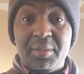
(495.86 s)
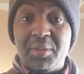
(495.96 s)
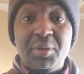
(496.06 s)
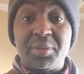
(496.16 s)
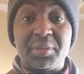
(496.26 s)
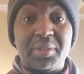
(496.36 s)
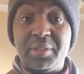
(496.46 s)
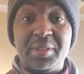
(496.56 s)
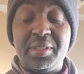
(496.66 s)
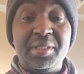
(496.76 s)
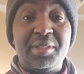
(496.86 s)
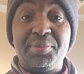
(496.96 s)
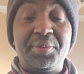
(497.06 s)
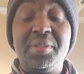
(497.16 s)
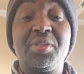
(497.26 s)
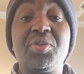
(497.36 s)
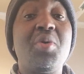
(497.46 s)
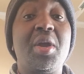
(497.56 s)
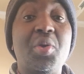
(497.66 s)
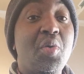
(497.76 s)
Don't. It just feels
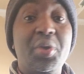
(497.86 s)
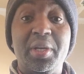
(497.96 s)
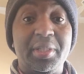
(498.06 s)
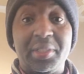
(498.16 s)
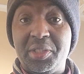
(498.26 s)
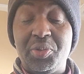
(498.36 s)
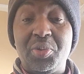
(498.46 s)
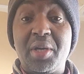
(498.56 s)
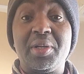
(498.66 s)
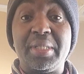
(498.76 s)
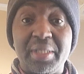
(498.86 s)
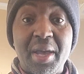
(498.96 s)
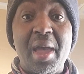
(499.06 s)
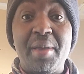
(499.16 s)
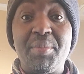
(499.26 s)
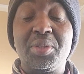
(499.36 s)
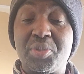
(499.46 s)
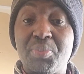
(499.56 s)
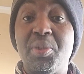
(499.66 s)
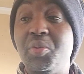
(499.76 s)
so annoying that you can deny me to
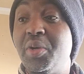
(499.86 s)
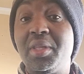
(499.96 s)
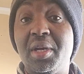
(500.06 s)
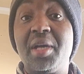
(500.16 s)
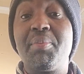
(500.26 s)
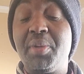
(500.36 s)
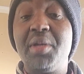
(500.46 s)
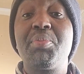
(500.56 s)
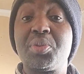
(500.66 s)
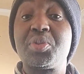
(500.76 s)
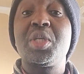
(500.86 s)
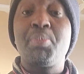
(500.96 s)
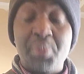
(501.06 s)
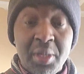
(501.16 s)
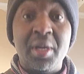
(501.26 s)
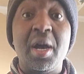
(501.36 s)
speak what I can be able to speak,